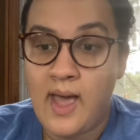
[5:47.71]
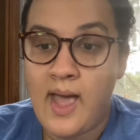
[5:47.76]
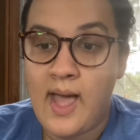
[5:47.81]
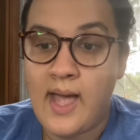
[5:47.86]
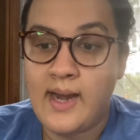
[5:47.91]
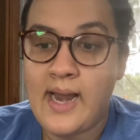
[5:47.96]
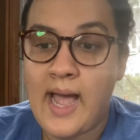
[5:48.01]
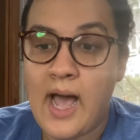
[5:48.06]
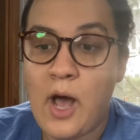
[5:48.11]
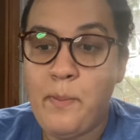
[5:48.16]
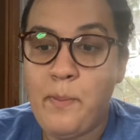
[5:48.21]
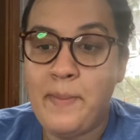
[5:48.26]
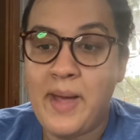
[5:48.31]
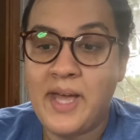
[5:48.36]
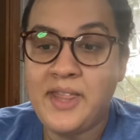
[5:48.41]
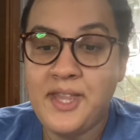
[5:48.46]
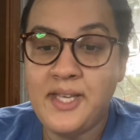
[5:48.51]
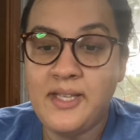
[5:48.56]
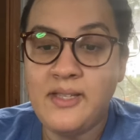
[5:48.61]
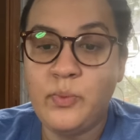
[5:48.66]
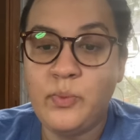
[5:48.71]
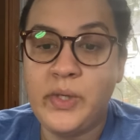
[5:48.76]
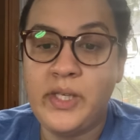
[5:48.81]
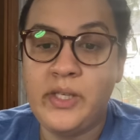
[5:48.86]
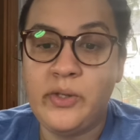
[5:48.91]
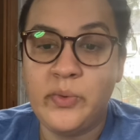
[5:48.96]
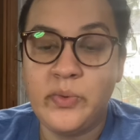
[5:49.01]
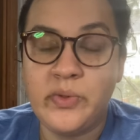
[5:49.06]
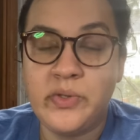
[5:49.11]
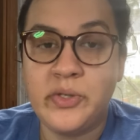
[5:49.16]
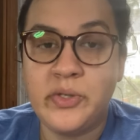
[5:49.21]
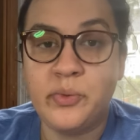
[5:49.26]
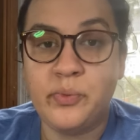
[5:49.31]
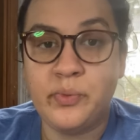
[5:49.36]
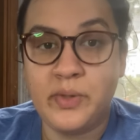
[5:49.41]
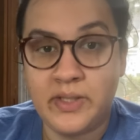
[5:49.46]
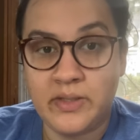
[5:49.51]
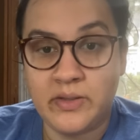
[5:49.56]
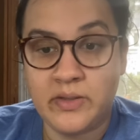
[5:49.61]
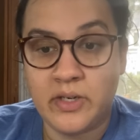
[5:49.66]
and how methods we use to
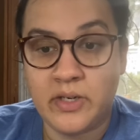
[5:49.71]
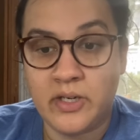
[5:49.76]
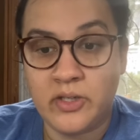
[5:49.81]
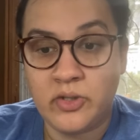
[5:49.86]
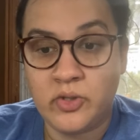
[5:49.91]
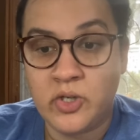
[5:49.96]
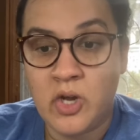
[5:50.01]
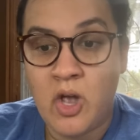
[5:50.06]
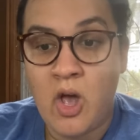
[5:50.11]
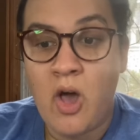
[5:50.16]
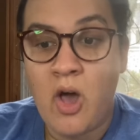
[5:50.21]
research